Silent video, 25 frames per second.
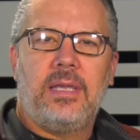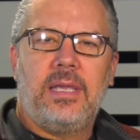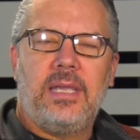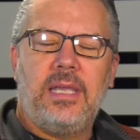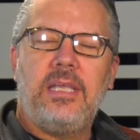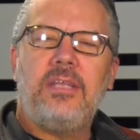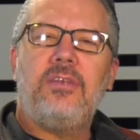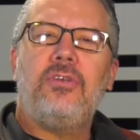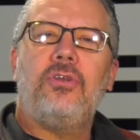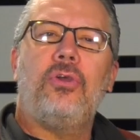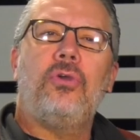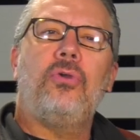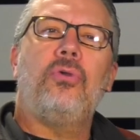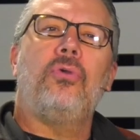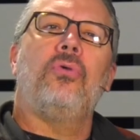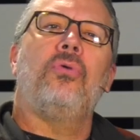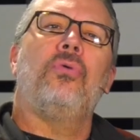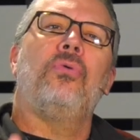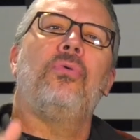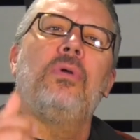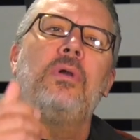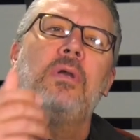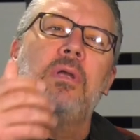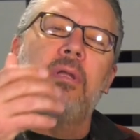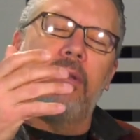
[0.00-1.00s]
He
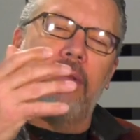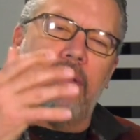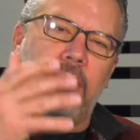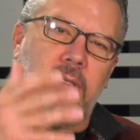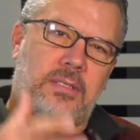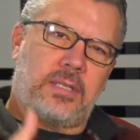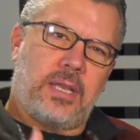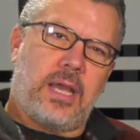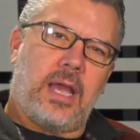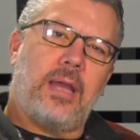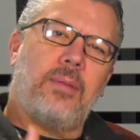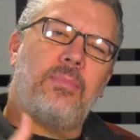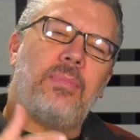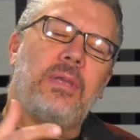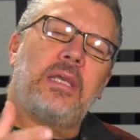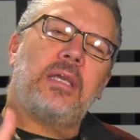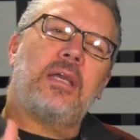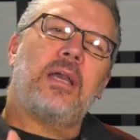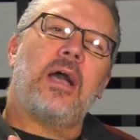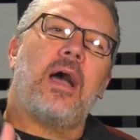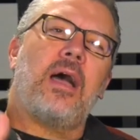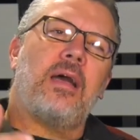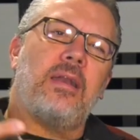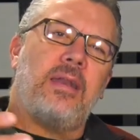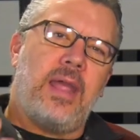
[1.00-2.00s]
knew the timing
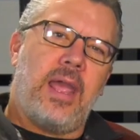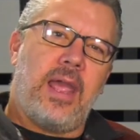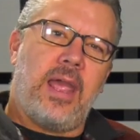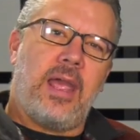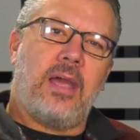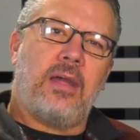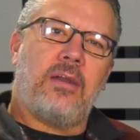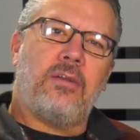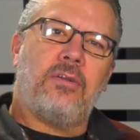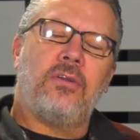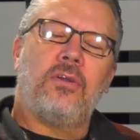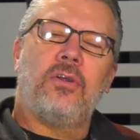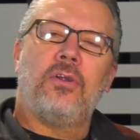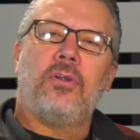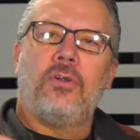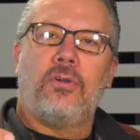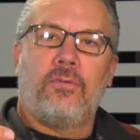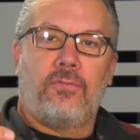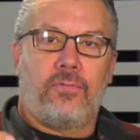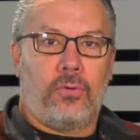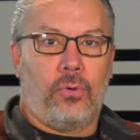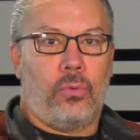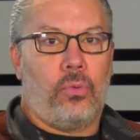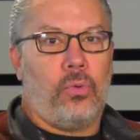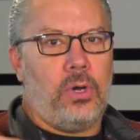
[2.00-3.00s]
God had
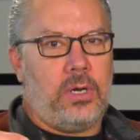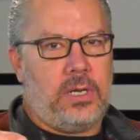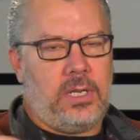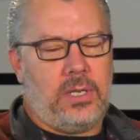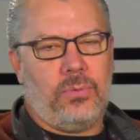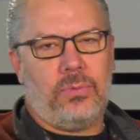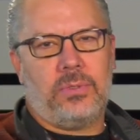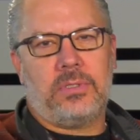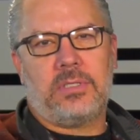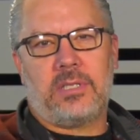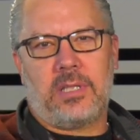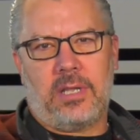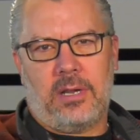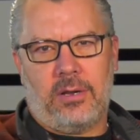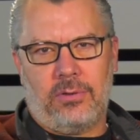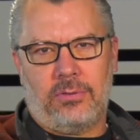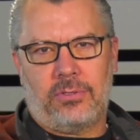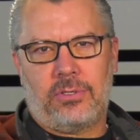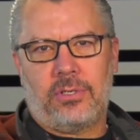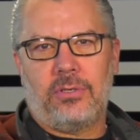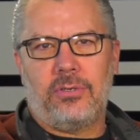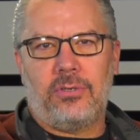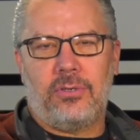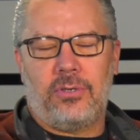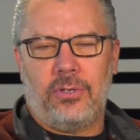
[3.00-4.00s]
for what he was there
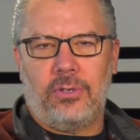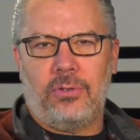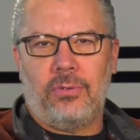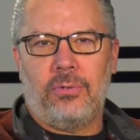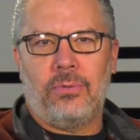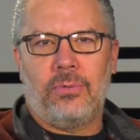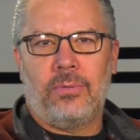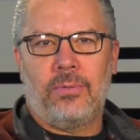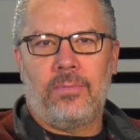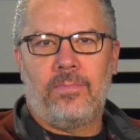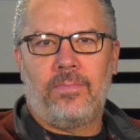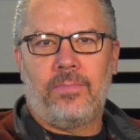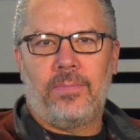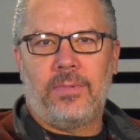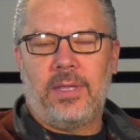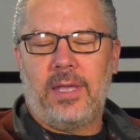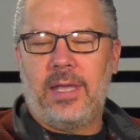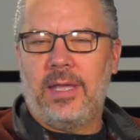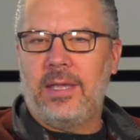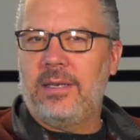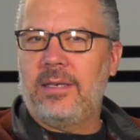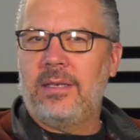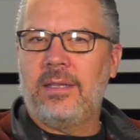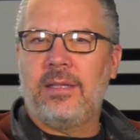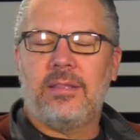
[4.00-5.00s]
to do.
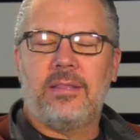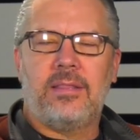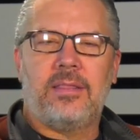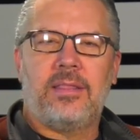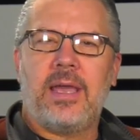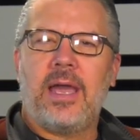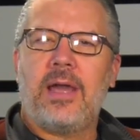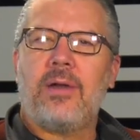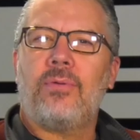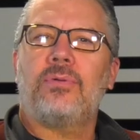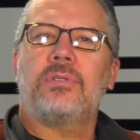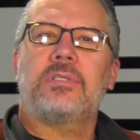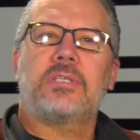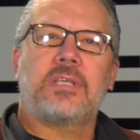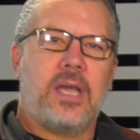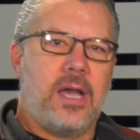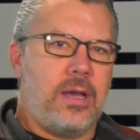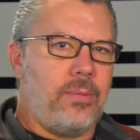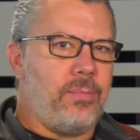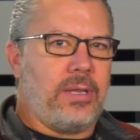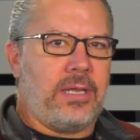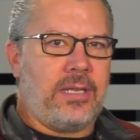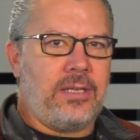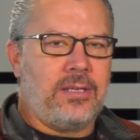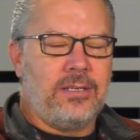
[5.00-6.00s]
And that was
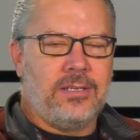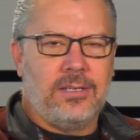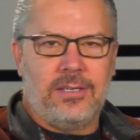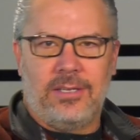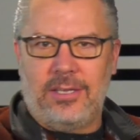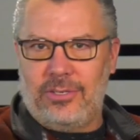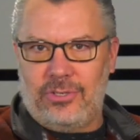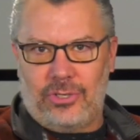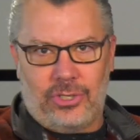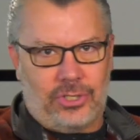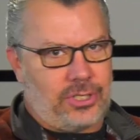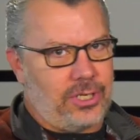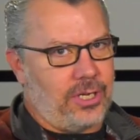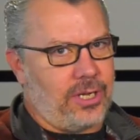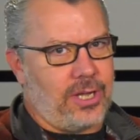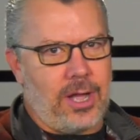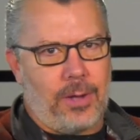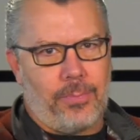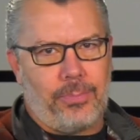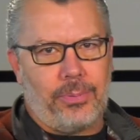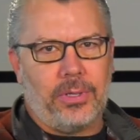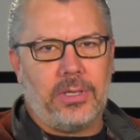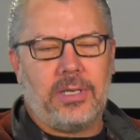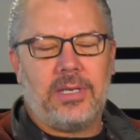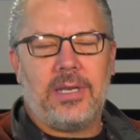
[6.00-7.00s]
coming in just a
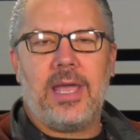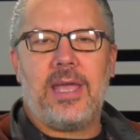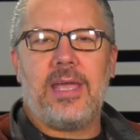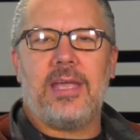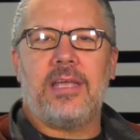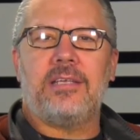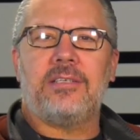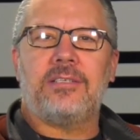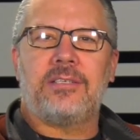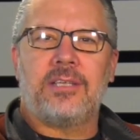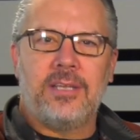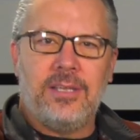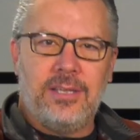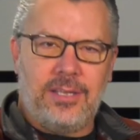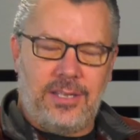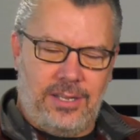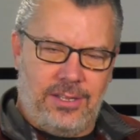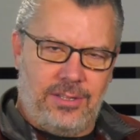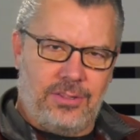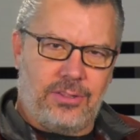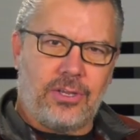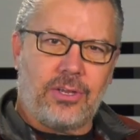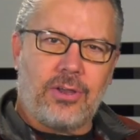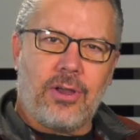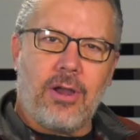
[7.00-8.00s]
couple of days
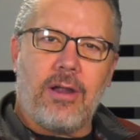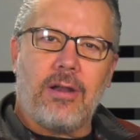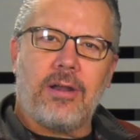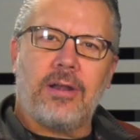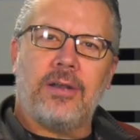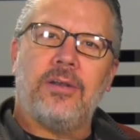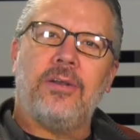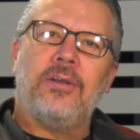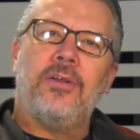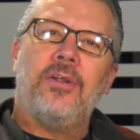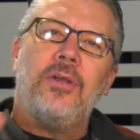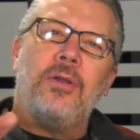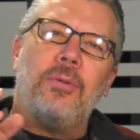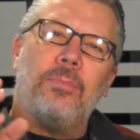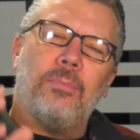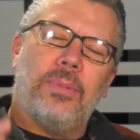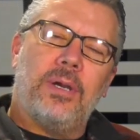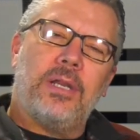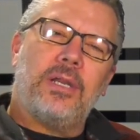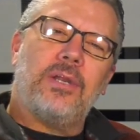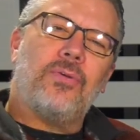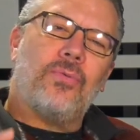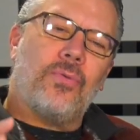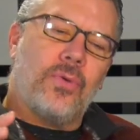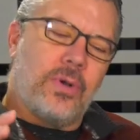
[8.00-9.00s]
in the garden,
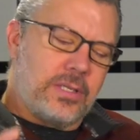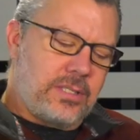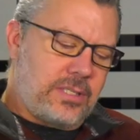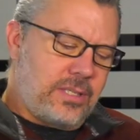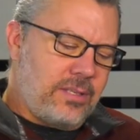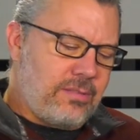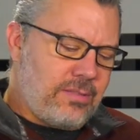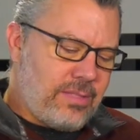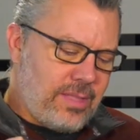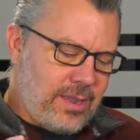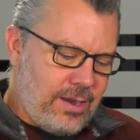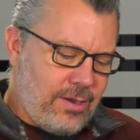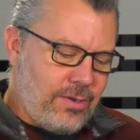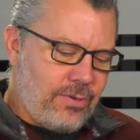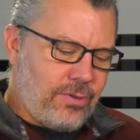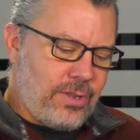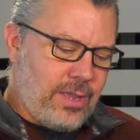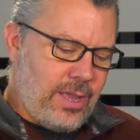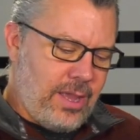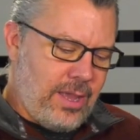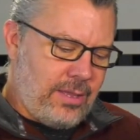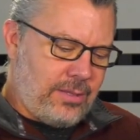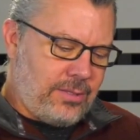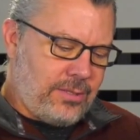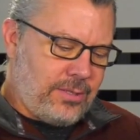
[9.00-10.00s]
but it wasn't there
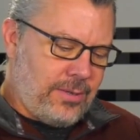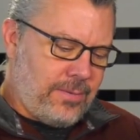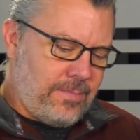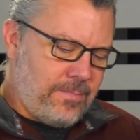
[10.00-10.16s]
yet.